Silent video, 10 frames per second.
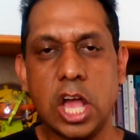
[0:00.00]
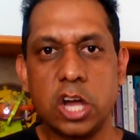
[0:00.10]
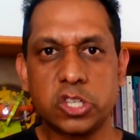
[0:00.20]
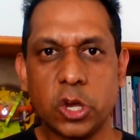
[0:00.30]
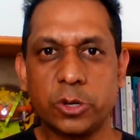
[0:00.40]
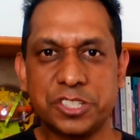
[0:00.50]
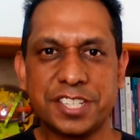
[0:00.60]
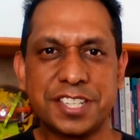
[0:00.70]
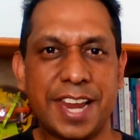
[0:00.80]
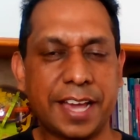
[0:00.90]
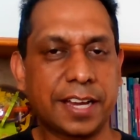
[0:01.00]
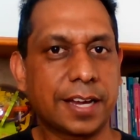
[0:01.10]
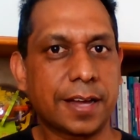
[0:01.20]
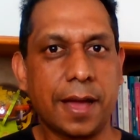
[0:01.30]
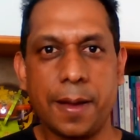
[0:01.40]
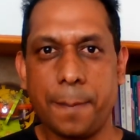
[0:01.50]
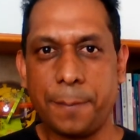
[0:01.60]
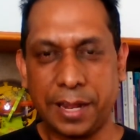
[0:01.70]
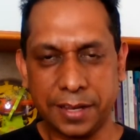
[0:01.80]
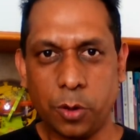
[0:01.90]
So just like
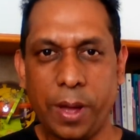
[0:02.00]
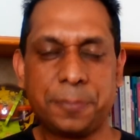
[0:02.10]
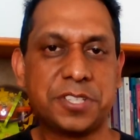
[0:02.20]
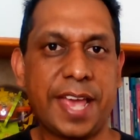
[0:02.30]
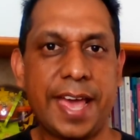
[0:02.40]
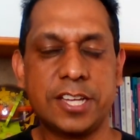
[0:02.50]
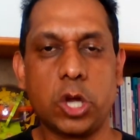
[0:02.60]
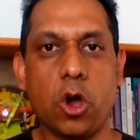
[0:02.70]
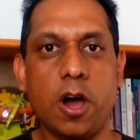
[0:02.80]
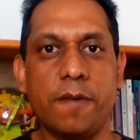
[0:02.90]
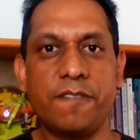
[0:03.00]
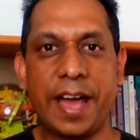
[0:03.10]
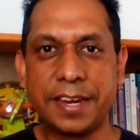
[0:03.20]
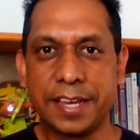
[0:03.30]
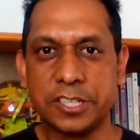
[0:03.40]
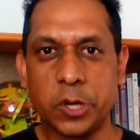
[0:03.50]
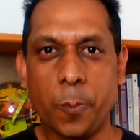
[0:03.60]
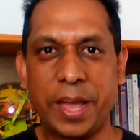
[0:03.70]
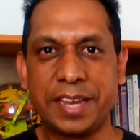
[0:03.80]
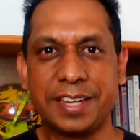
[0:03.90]
building a website or finding a
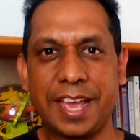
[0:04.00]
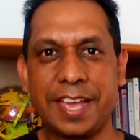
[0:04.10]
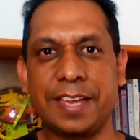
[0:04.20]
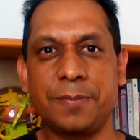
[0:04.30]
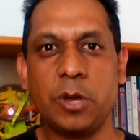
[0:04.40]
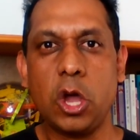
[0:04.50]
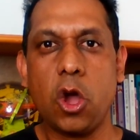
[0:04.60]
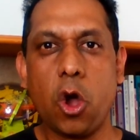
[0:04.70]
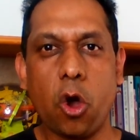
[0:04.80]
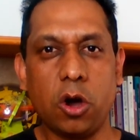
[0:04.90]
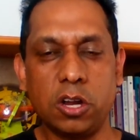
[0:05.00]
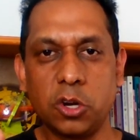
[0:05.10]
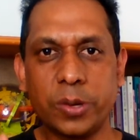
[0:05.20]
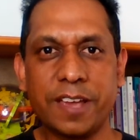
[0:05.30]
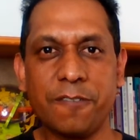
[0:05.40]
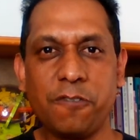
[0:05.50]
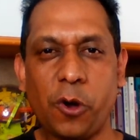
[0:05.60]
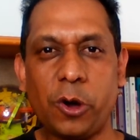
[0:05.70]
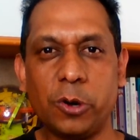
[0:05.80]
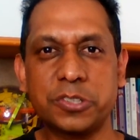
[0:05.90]
domain name or looking
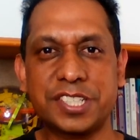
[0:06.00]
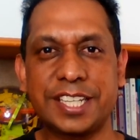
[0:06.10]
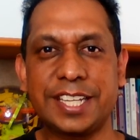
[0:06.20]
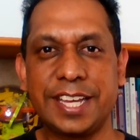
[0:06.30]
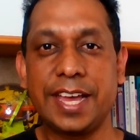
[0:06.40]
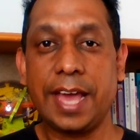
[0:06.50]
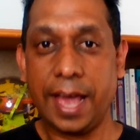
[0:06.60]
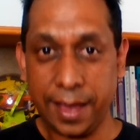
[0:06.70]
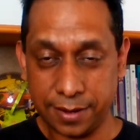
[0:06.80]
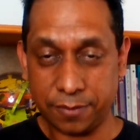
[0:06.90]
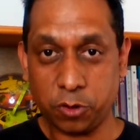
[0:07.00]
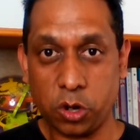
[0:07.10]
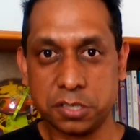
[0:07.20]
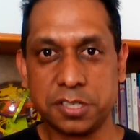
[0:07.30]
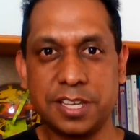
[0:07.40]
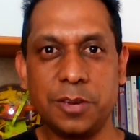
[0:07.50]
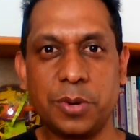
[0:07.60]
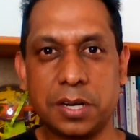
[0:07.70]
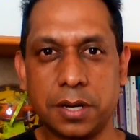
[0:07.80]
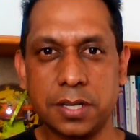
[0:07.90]
for hosting and of course
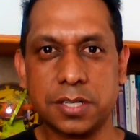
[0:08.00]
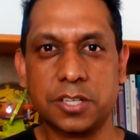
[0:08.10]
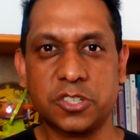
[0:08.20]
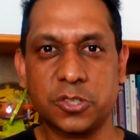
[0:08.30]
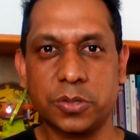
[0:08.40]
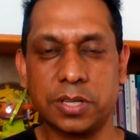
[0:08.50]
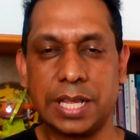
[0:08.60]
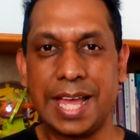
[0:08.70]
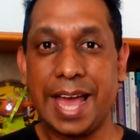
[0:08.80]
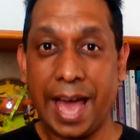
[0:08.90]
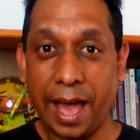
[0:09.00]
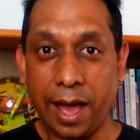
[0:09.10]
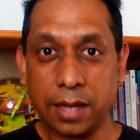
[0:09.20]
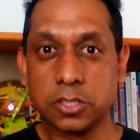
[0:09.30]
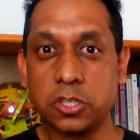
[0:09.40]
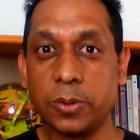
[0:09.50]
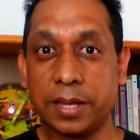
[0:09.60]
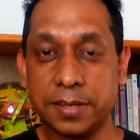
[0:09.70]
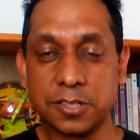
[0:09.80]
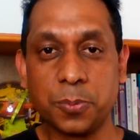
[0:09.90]
keyword research tool, I ask you
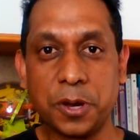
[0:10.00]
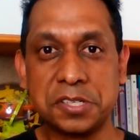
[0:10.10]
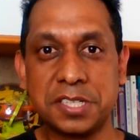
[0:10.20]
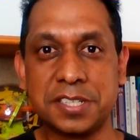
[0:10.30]
at this point in